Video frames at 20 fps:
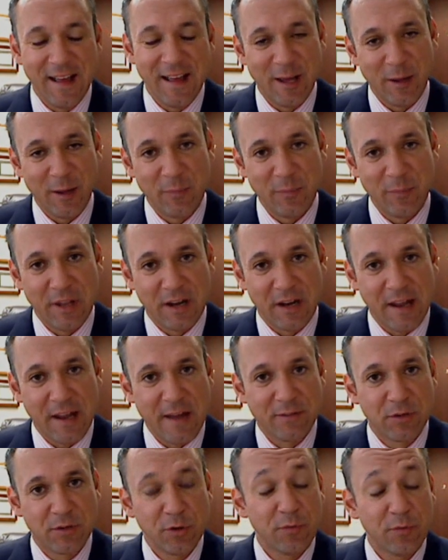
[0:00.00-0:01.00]
It'll
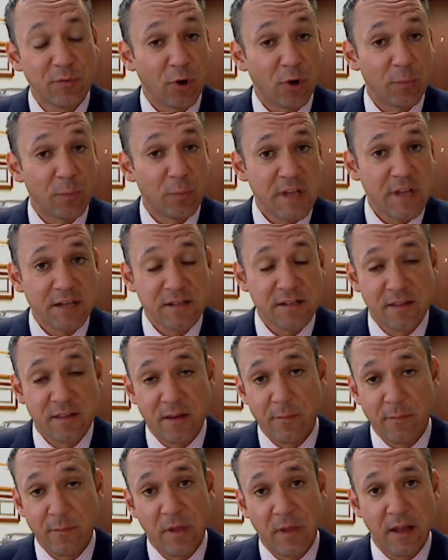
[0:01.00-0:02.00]
have two forms, actually
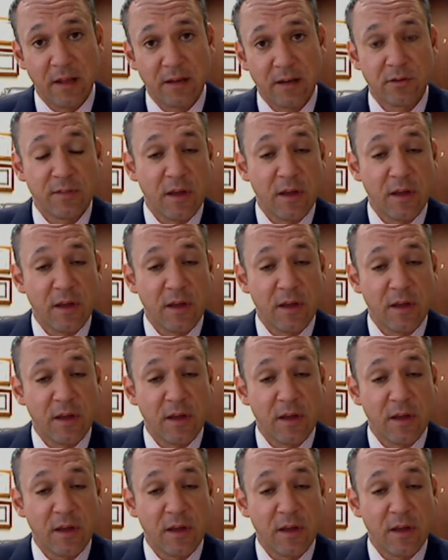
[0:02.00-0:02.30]
the